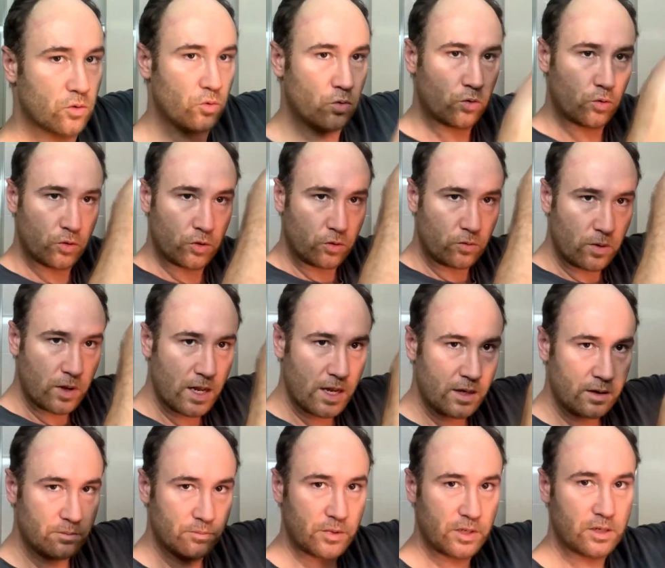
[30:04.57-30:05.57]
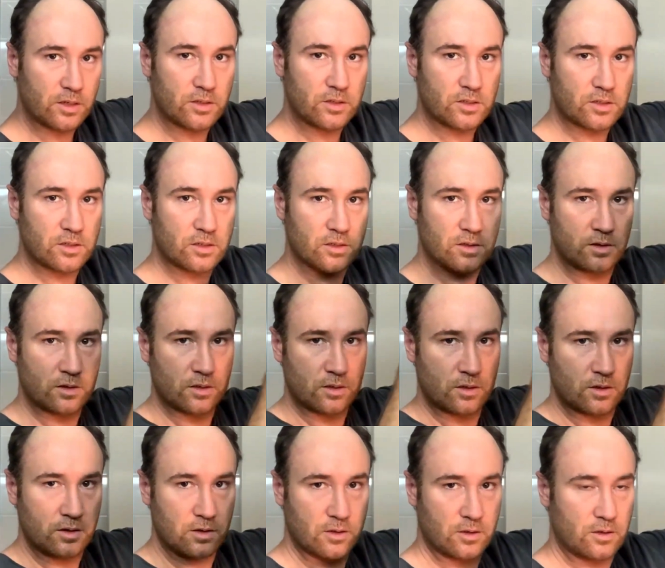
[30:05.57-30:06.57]
all the way, because
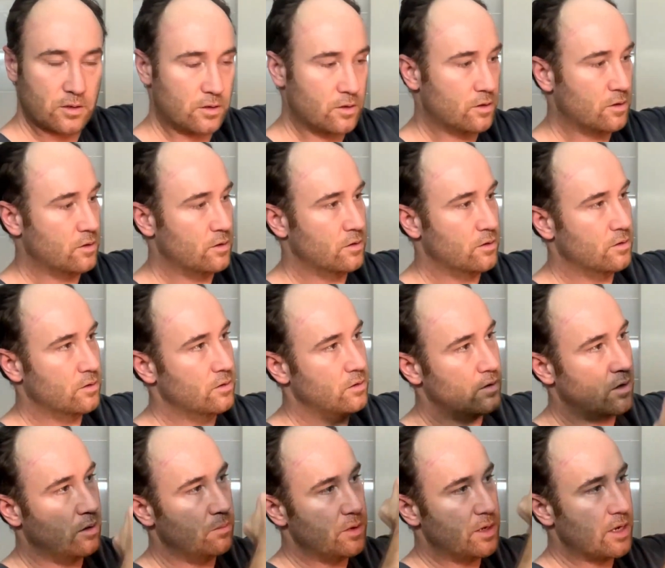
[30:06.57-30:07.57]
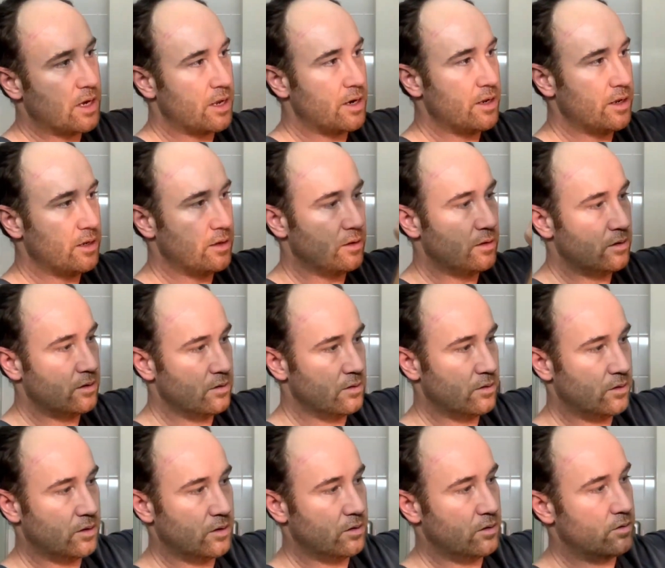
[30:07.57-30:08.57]
I'll be cutting
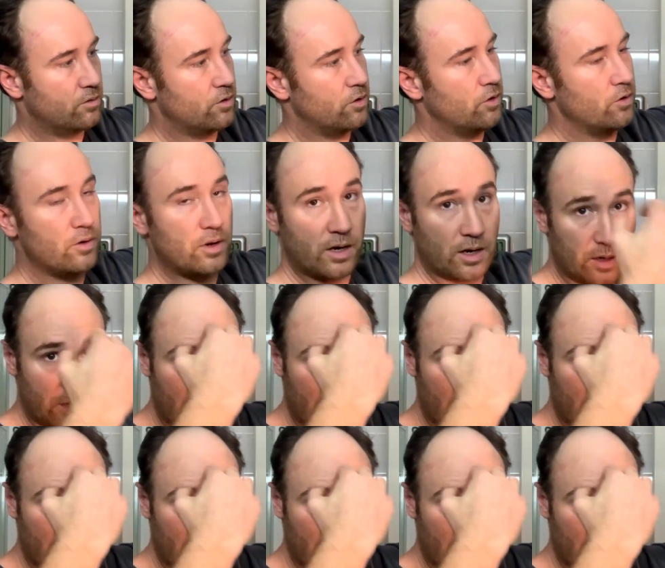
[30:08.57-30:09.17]
it through and it